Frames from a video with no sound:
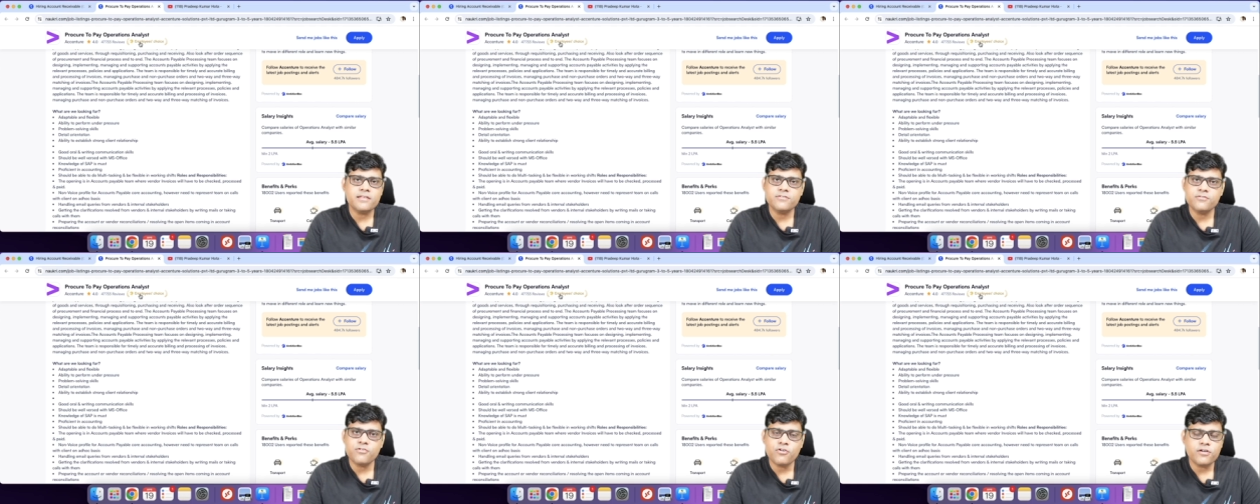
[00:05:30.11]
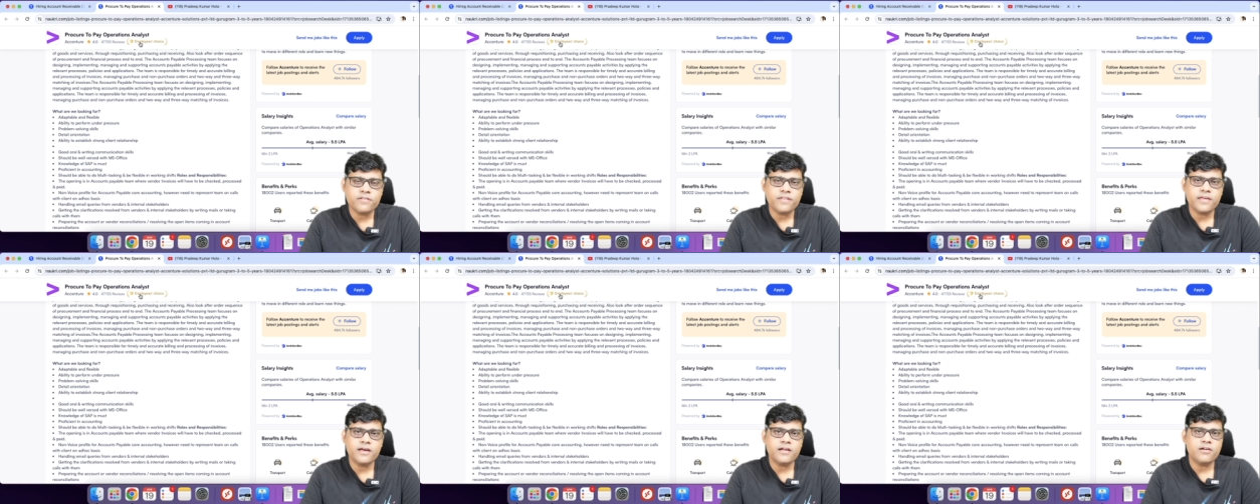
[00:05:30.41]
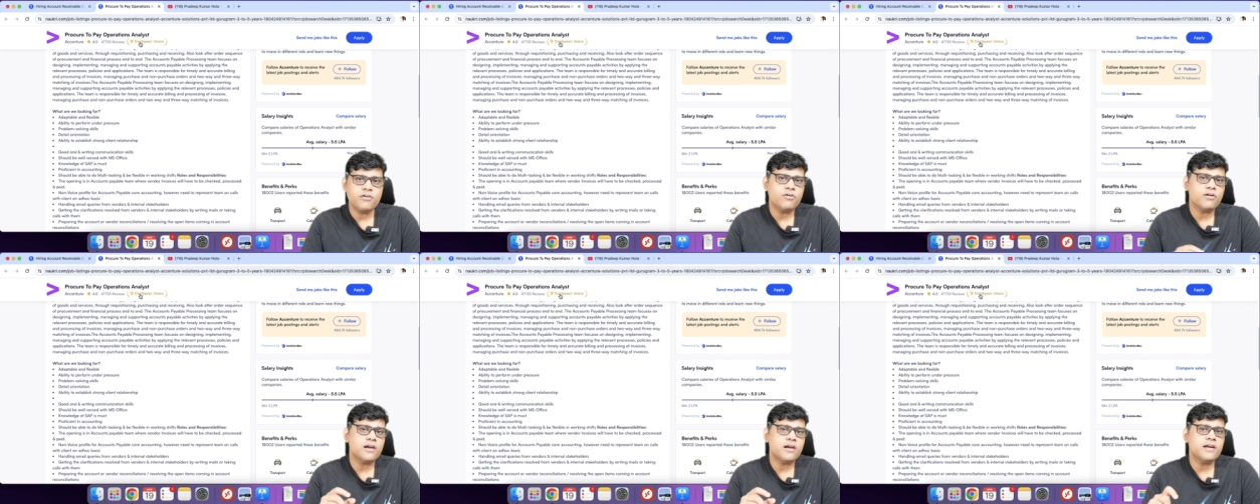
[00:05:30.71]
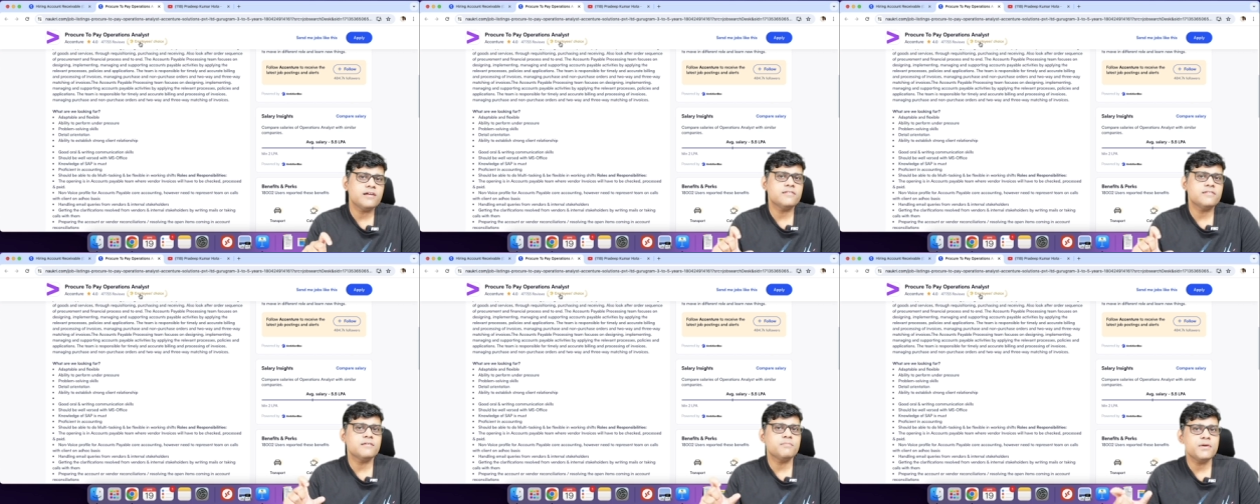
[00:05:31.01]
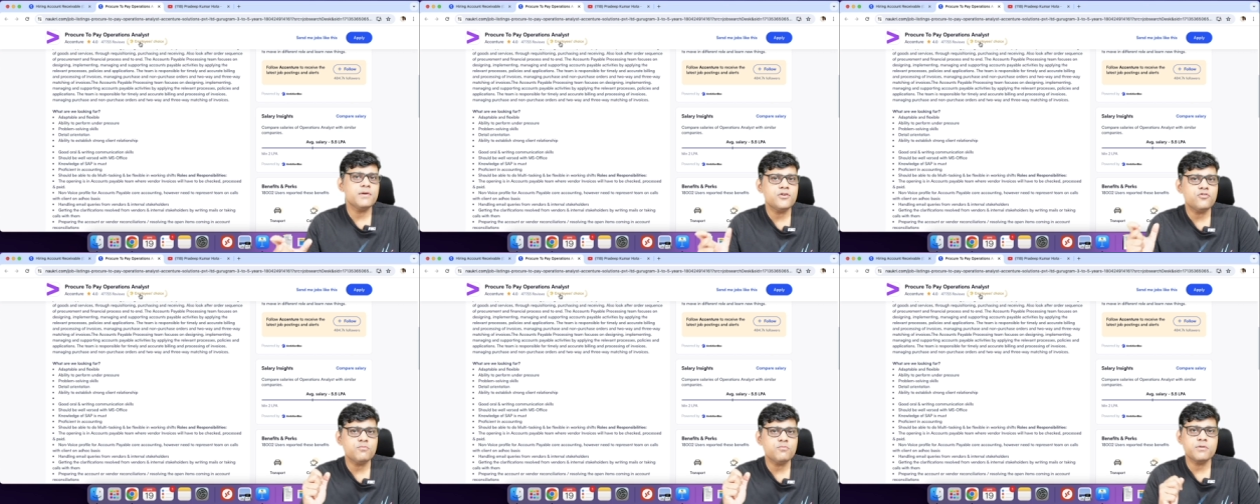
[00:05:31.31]
is not there or let's say
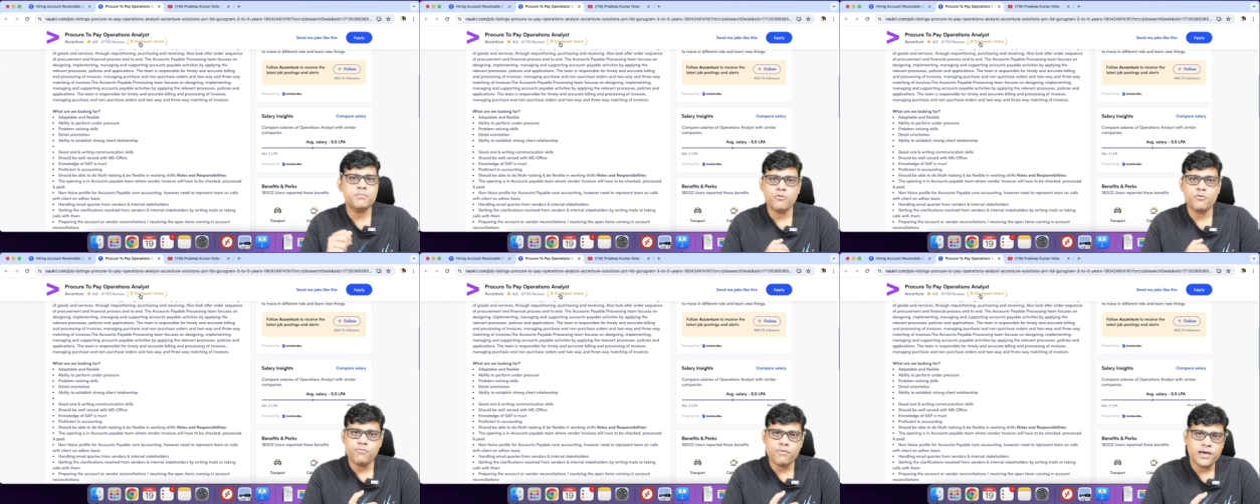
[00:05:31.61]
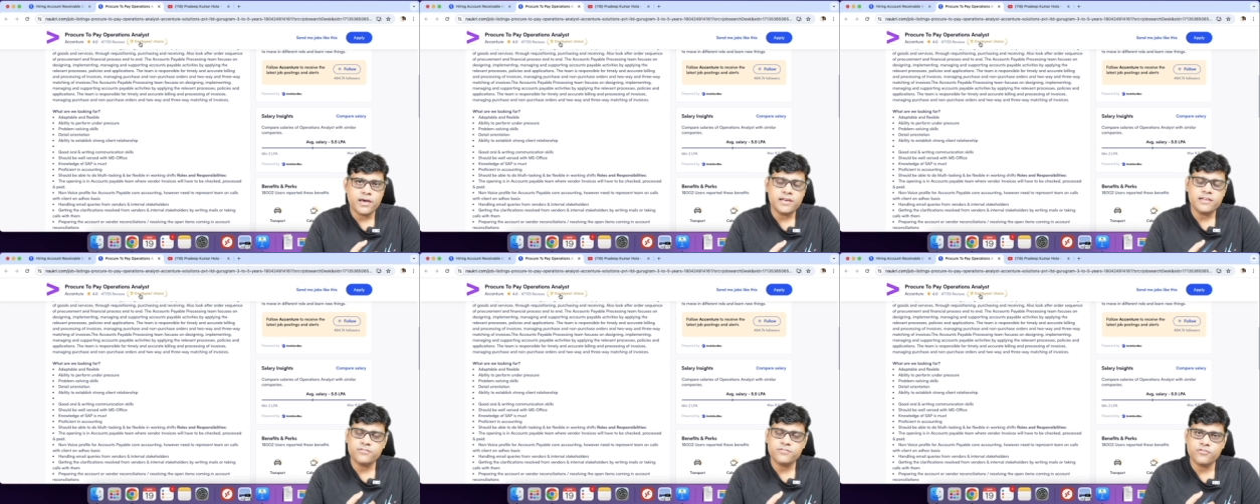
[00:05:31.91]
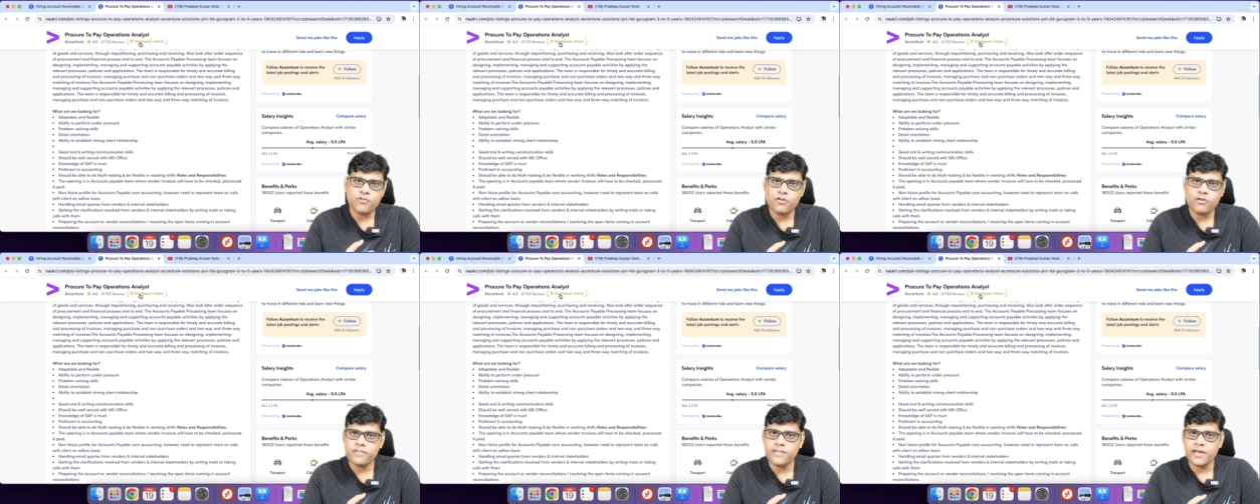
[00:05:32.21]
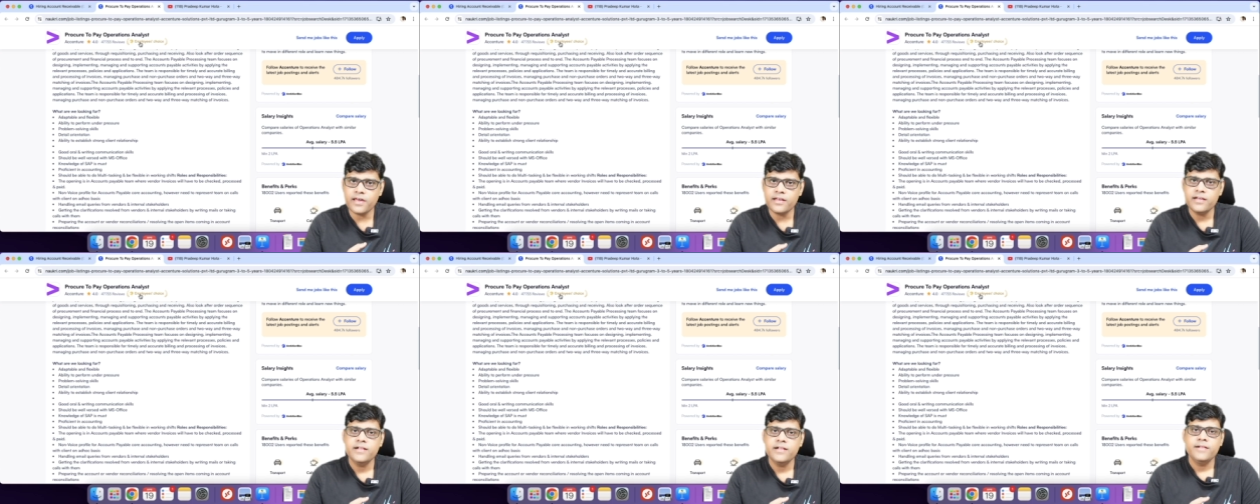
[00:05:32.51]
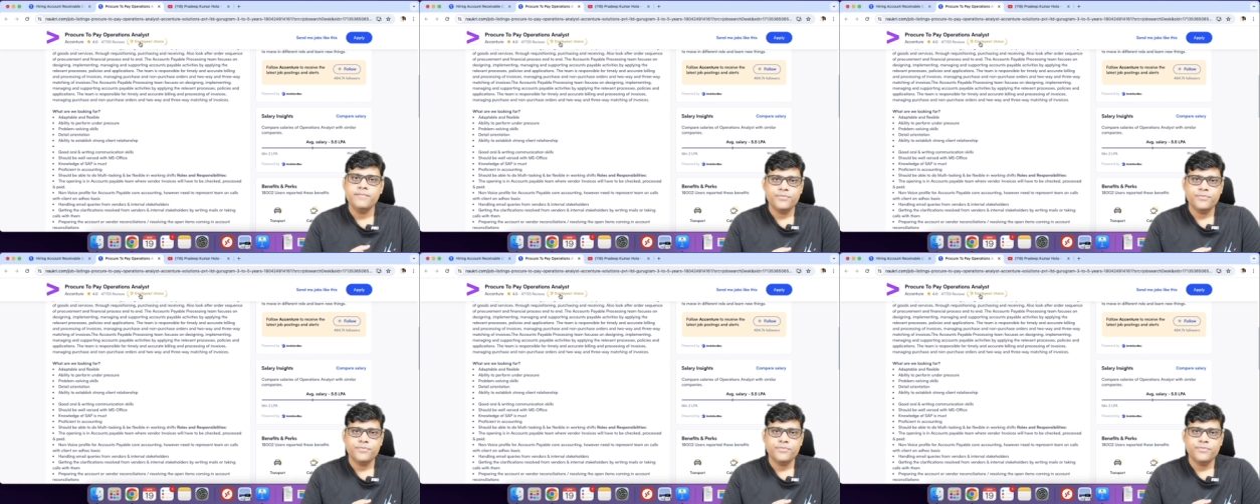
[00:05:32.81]
P2P profile is not there.